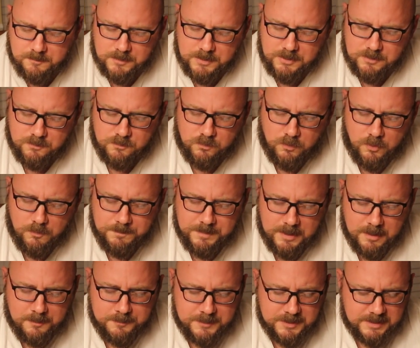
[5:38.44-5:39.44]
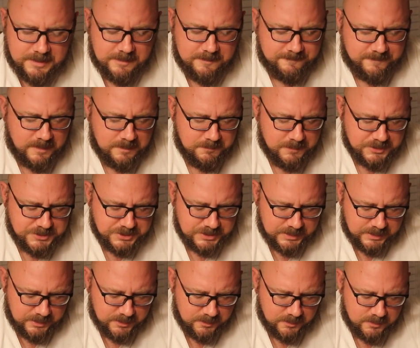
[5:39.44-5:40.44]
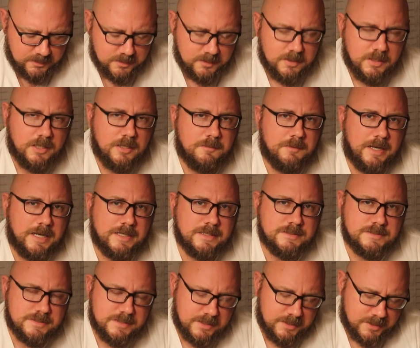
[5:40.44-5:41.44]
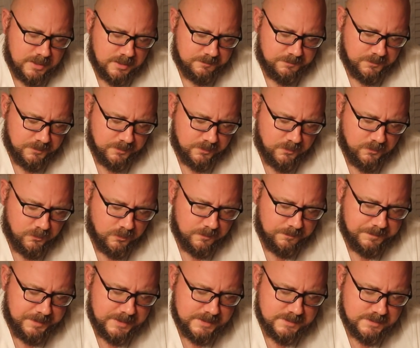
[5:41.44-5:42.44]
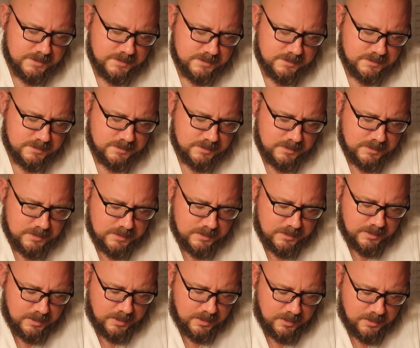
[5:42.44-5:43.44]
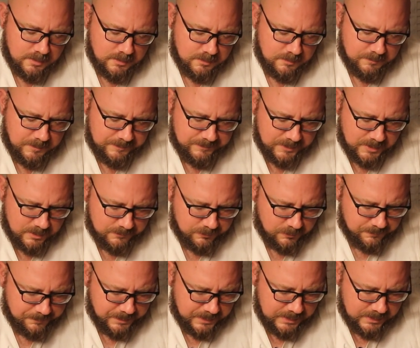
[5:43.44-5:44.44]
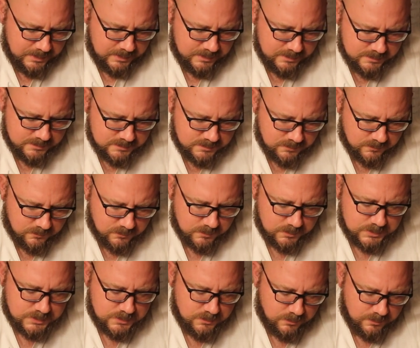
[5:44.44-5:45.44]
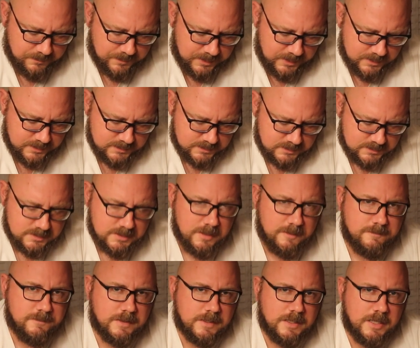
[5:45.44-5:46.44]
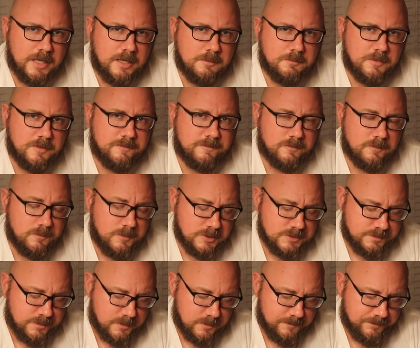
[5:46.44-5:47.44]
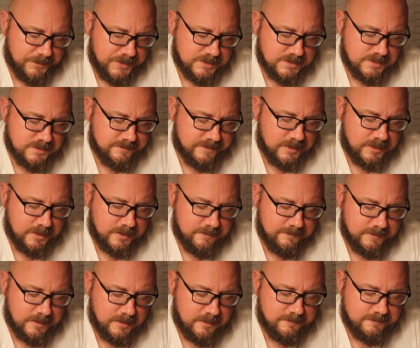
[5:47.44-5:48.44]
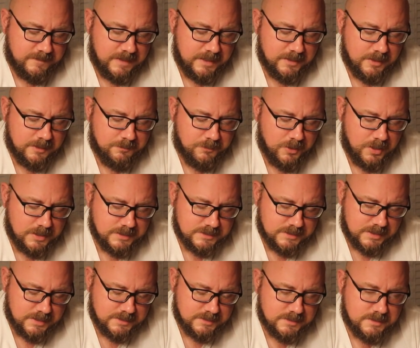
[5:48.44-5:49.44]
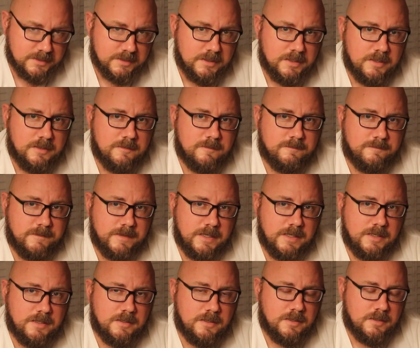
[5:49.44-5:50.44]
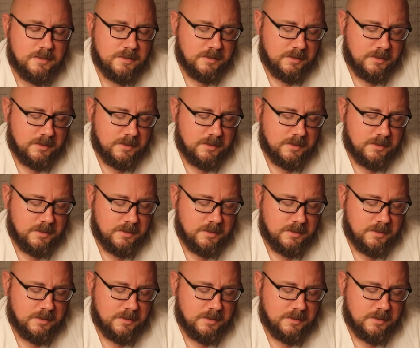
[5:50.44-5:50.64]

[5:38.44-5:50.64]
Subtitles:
You won't be able to identify much in here. I can see a couple of the corn pieces, maybe a couple of peas or soybeans and stuff like that. But for the most part, this is very, very finely processed feed.